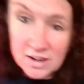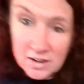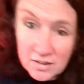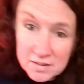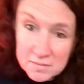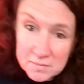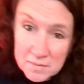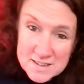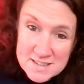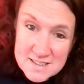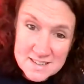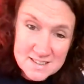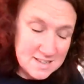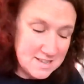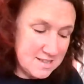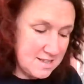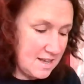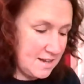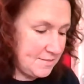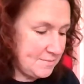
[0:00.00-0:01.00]
I'd lost my
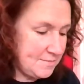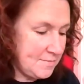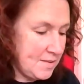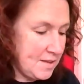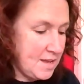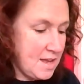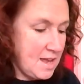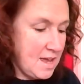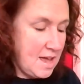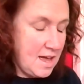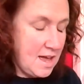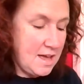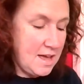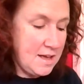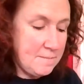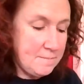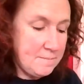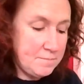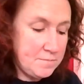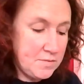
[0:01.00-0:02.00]
scissors then.
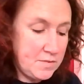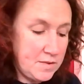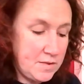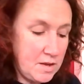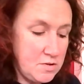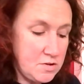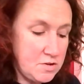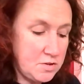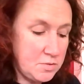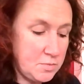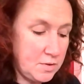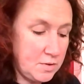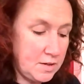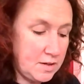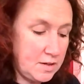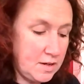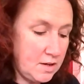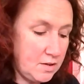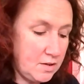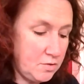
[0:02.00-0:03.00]
So you just want to
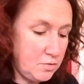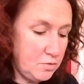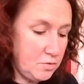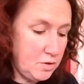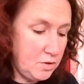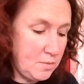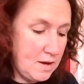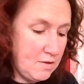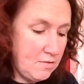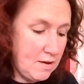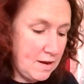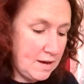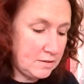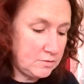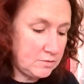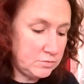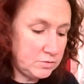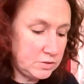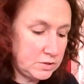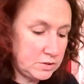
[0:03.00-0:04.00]
cut all the way
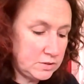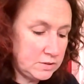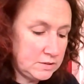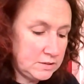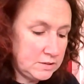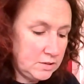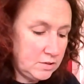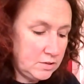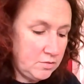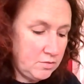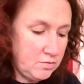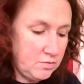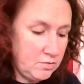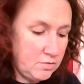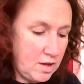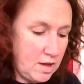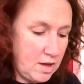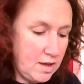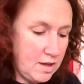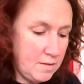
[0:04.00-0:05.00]
around.
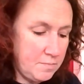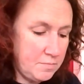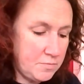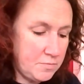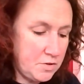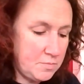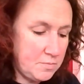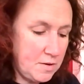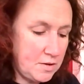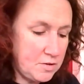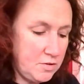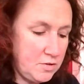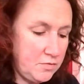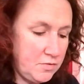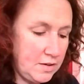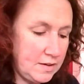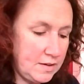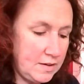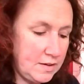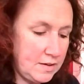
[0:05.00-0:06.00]
Just mind your
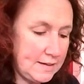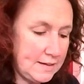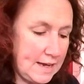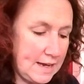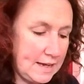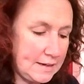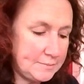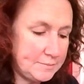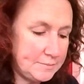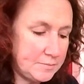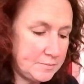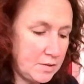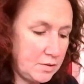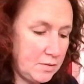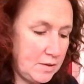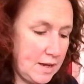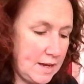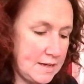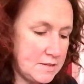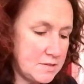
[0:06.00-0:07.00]
fingers again.
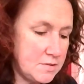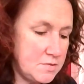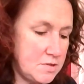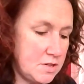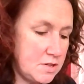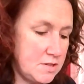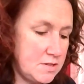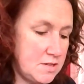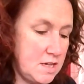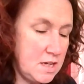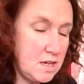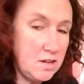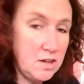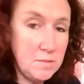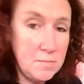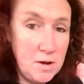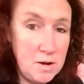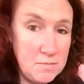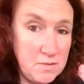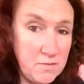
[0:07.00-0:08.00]
Okay, so as you can see, at the
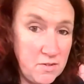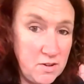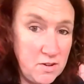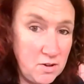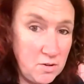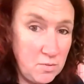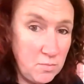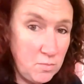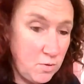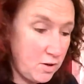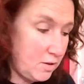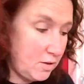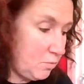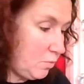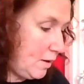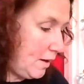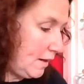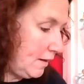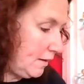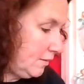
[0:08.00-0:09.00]
moment you've only got one
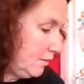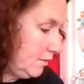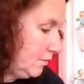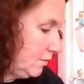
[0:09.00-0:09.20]
wing.